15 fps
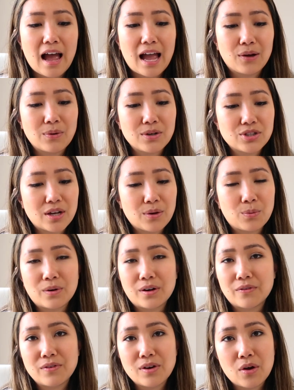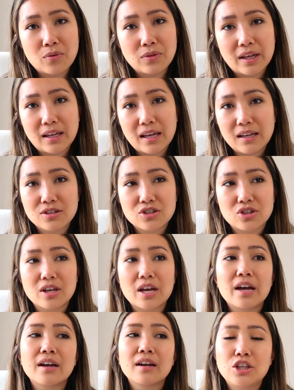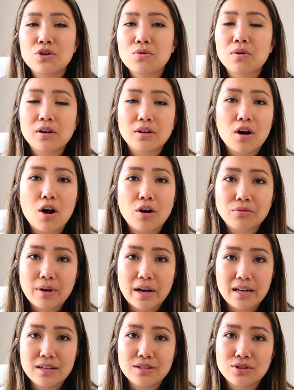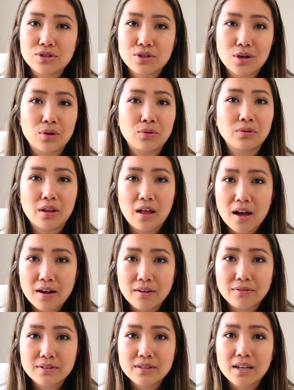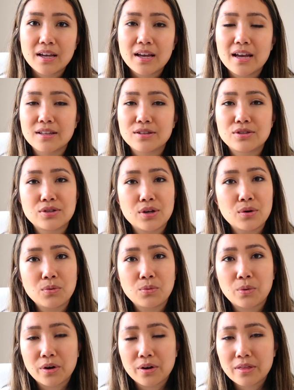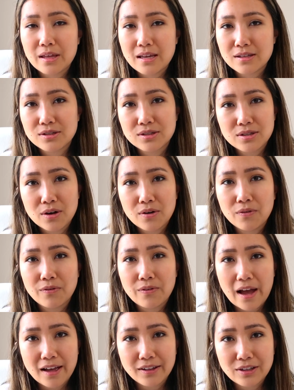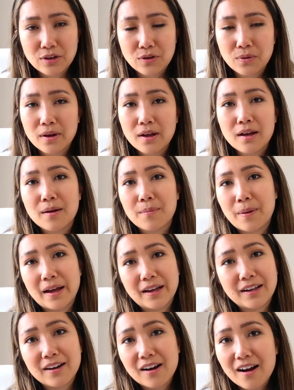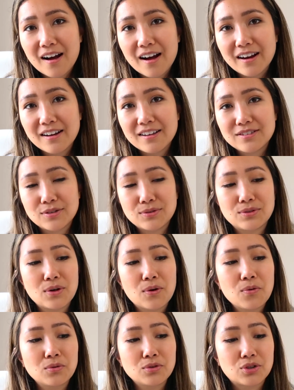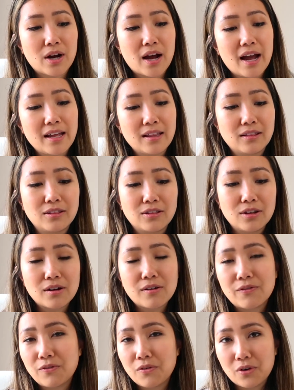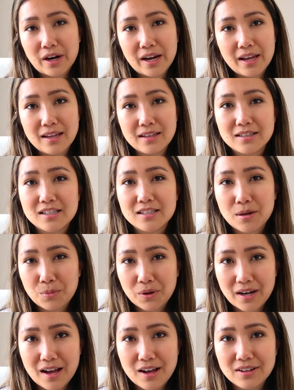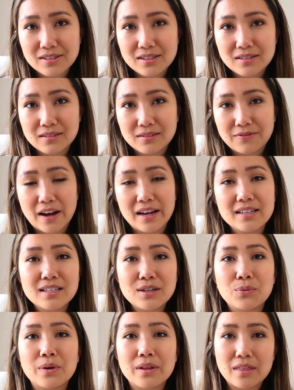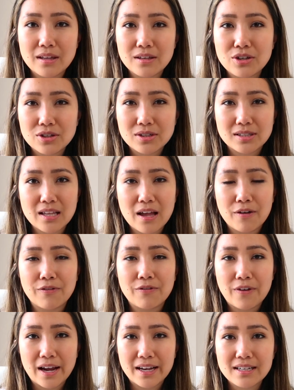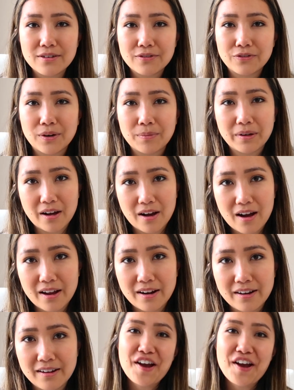I wish I would have known, like, Angela, you are already so loved and so worthy and so valued by God. So don't try and look for it in someone else. Find it within yourself. Find it from God.